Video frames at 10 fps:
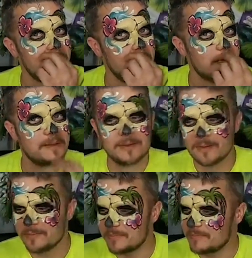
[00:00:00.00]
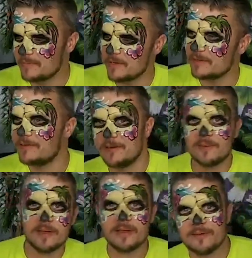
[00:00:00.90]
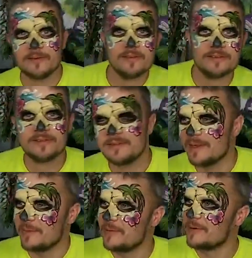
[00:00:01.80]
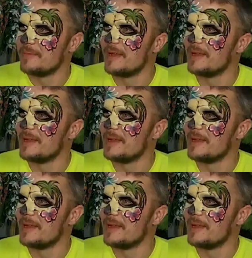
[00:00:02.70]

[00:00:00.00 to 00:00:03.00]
like a little tuxedo penguin, just emperor penguin.